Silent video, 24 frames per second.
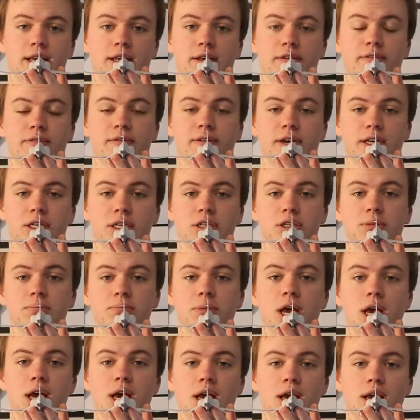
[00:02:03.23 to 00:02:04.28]

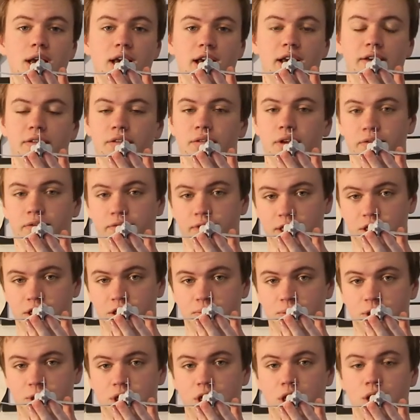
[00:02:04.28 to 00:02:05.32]

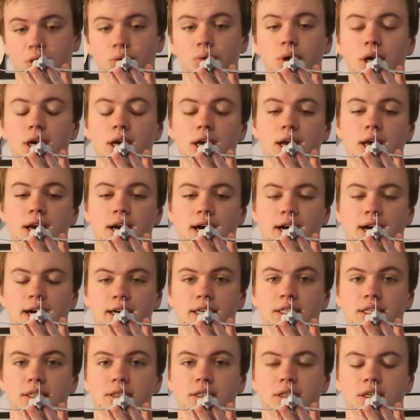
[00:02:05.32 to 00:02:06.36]
Phantom 2
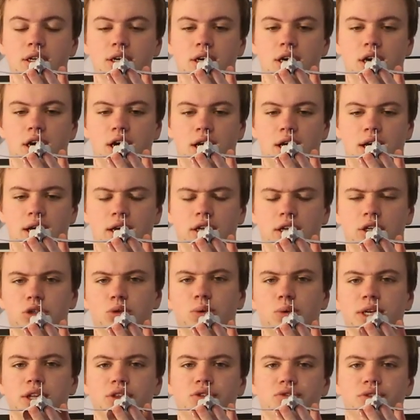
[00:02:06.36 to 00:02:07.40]
has
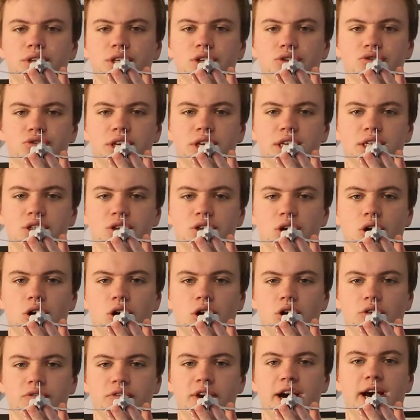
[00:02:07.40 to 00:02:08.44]
23 degrees
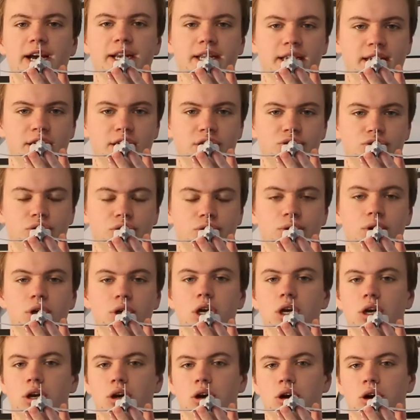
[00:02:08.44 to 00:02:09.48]
of anhedral
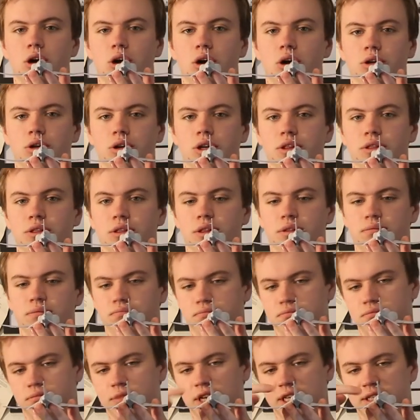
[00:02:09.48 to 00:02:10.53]
on
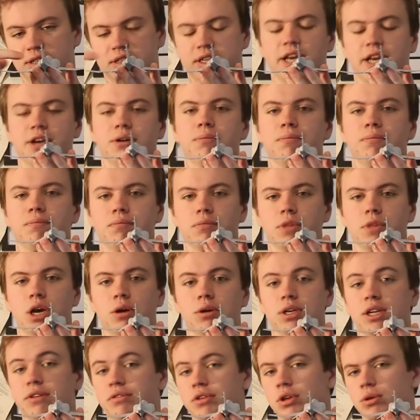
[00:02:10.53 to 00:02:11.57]
its tail.
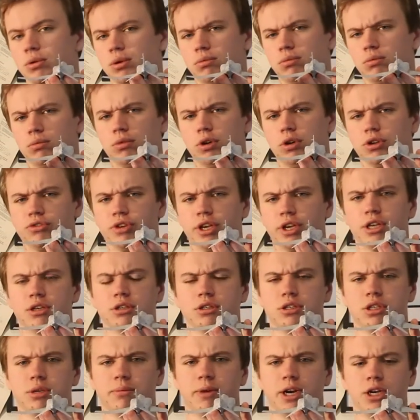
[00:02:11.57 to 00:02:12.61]
Oh, and if you were wondering,
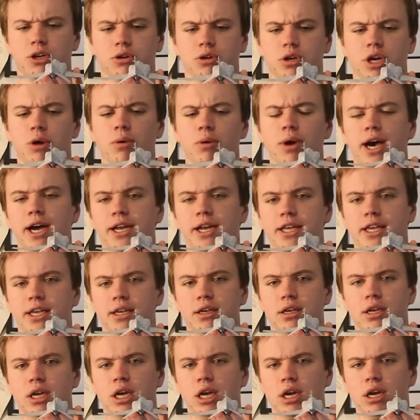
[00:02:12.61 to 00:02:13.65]
because you might not know,
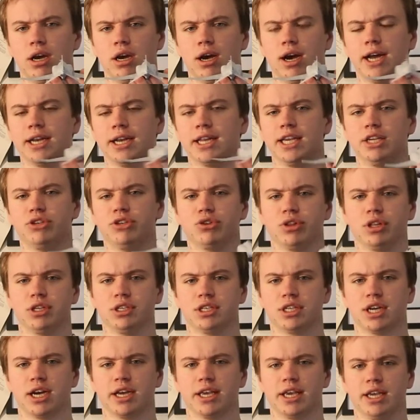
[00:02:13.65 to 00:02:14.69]
anhedral
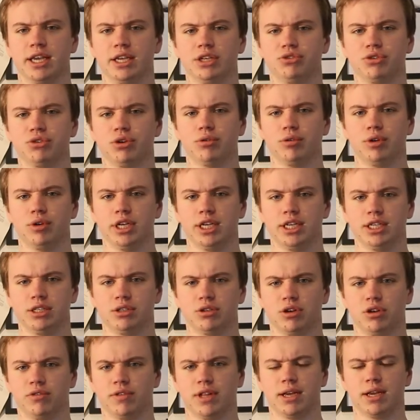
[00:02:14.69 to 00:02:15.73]
and dihedral is
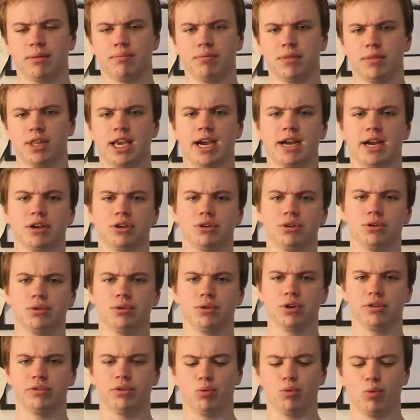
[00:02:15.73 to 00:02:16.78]
sort of like the
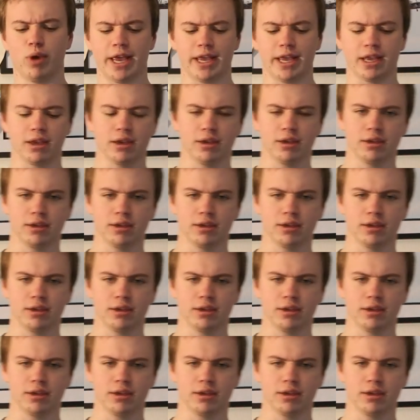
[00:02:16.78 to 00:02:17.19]
angle of a wing.